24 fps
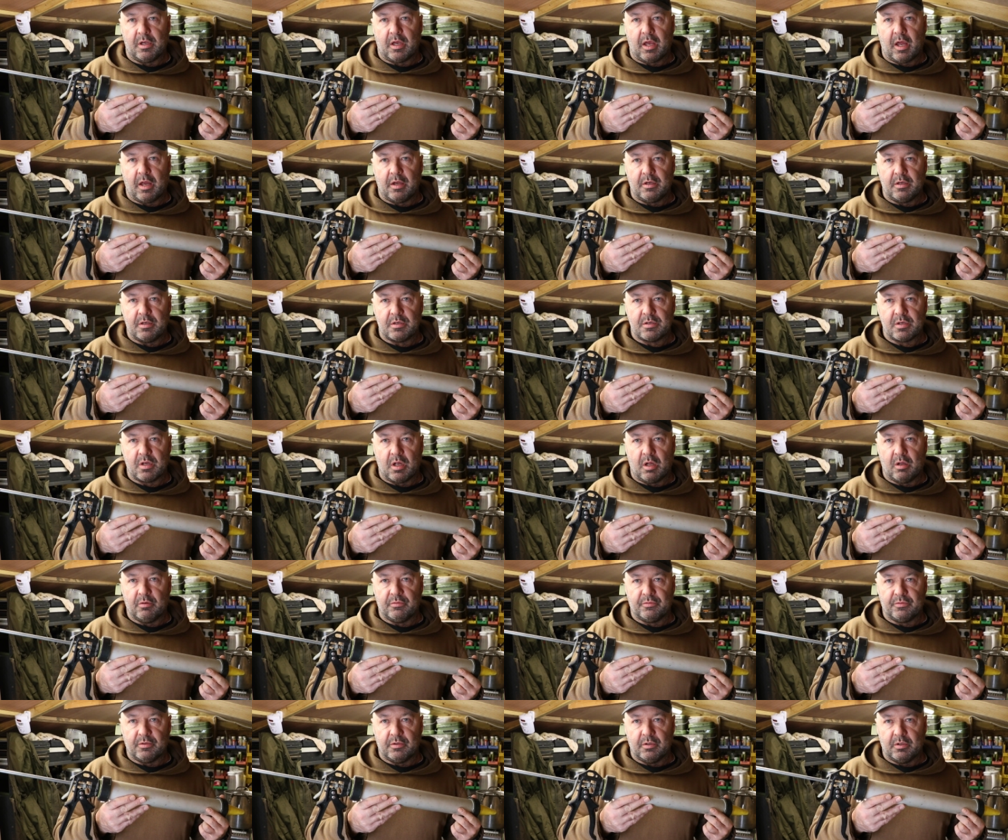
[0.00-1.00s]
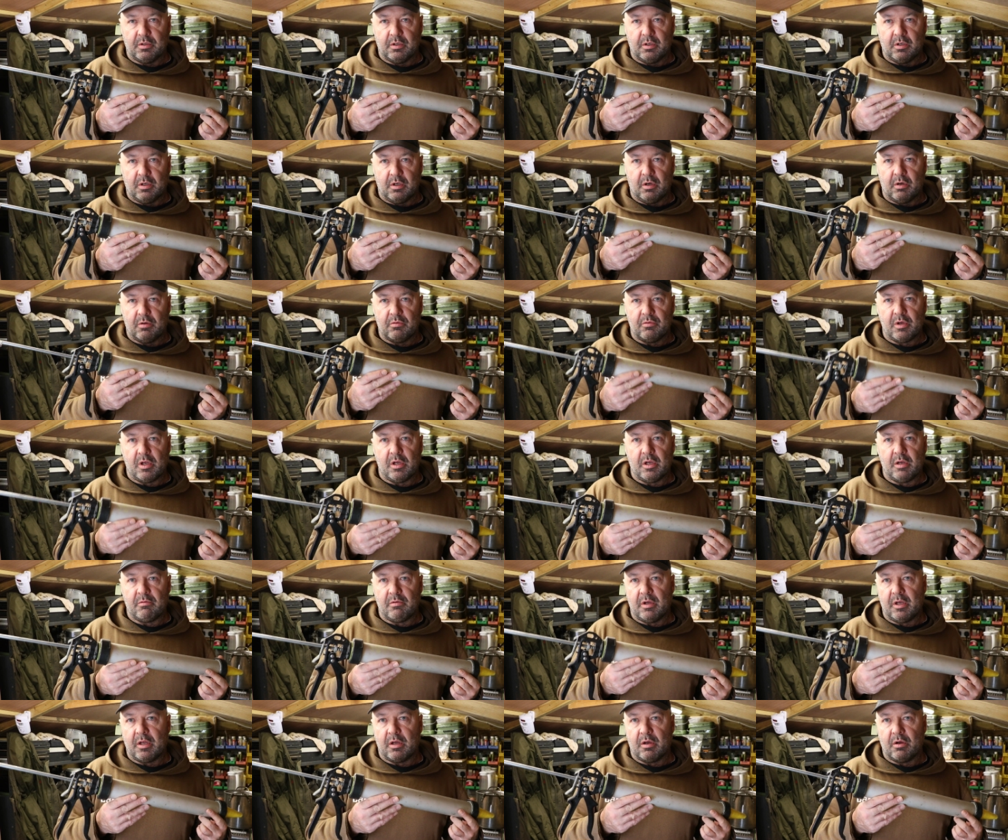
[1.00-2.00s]
getting yourself a
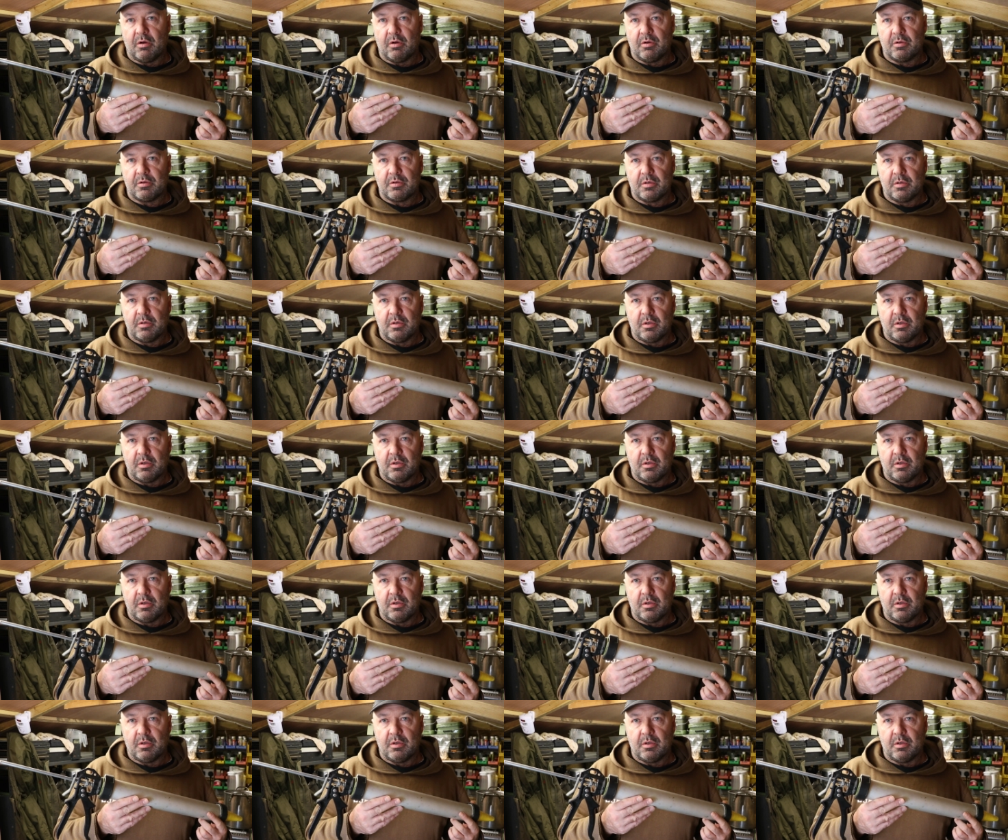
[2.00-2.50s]
really good